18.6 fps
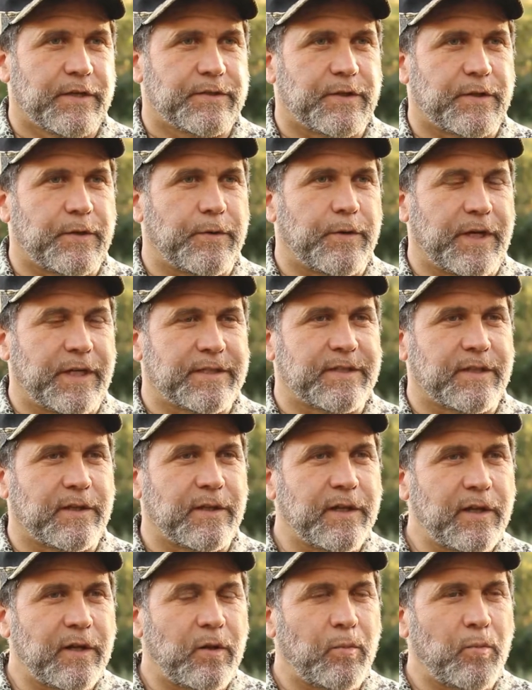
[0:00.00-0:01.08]
So it's a
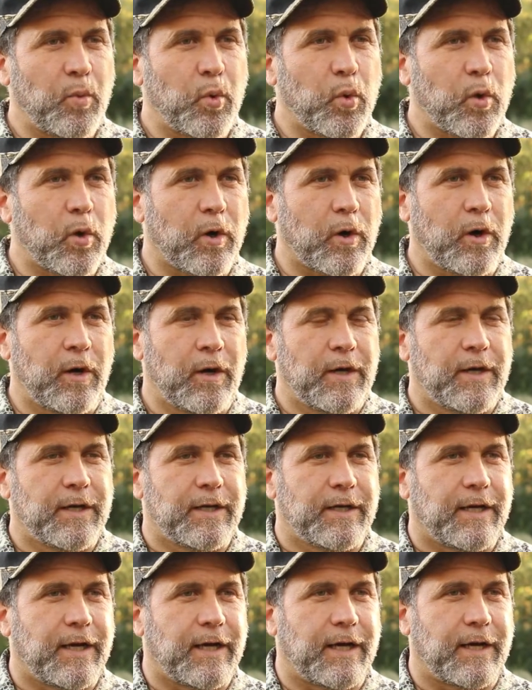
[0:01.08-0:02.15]
little more
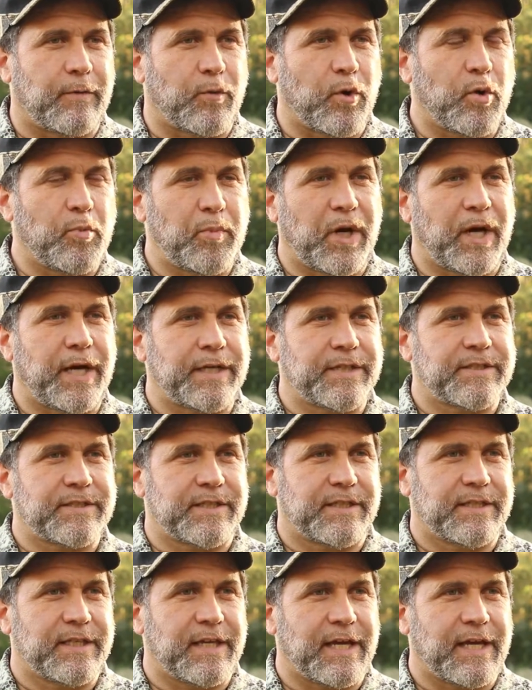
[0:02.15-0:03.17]
robust,